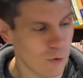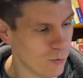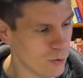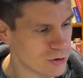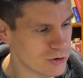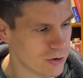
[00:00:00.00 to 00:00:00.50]
the
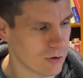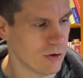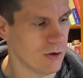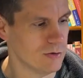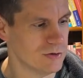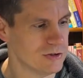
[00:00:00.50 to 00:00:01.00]
rooster
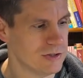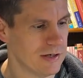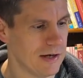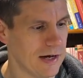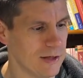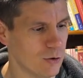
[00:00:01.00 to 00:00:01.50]
crows.
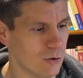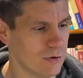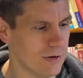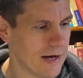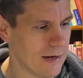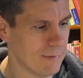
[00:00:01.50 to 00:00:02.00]
You will
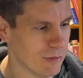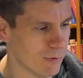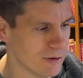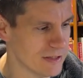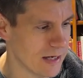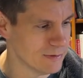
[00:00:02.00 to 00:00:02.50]
deny me
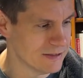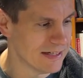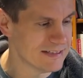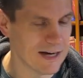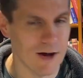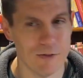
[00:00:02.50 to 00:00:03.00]
three times, and
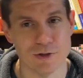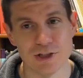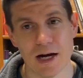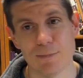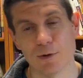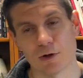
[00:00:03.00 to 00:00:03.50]
that's how the
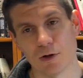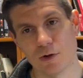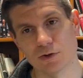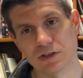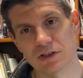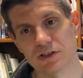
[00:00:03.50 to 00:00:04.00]
chapter
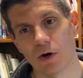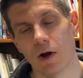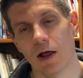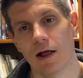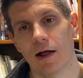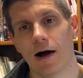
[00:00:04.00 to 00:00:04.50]
closes. So
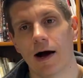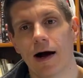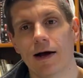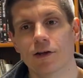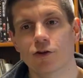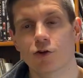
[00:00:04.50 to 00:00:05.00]

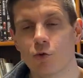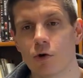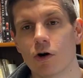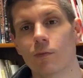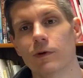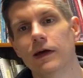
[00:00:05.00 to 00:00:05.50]
you
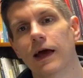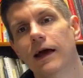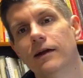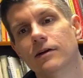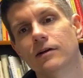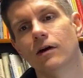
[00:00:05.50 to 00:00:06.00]
will be
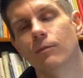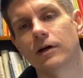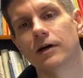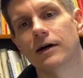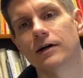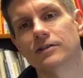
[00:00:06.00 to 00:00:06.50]
hated
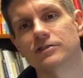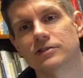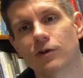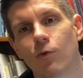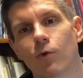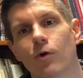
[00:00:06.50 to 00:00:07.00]
because
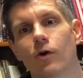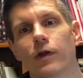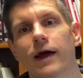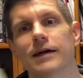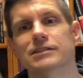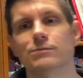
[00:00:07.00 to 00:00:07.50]
the world
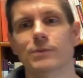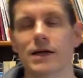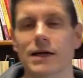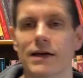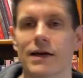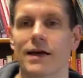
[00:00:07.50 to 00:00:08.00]
hates
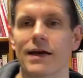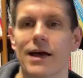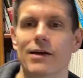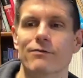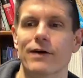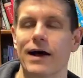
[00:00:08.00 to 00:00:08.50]
me.
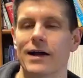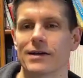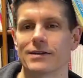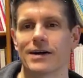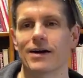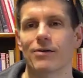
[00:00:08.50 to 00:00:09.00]
In fact,
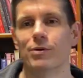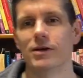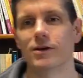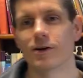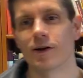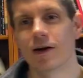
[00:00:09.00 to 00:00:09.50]

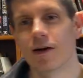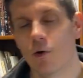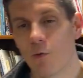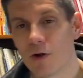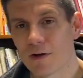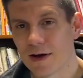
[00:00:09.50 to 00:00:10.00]
Peter
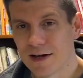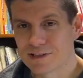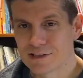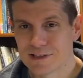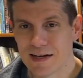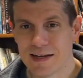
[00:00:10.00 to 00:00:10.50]

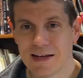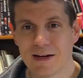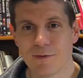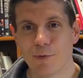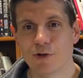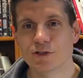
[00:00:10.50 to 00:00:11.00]
realizes that he
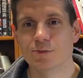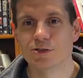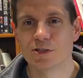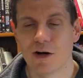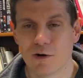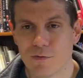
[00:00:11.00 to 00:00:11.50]
puts
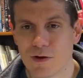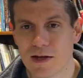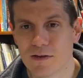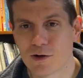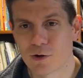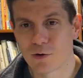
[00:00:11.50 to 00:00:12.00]
himself
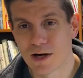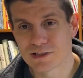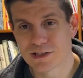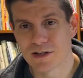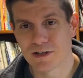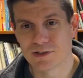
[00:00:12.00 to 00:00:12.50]
in the
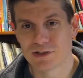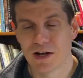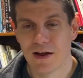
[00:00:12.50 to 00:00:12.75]
crosshairs,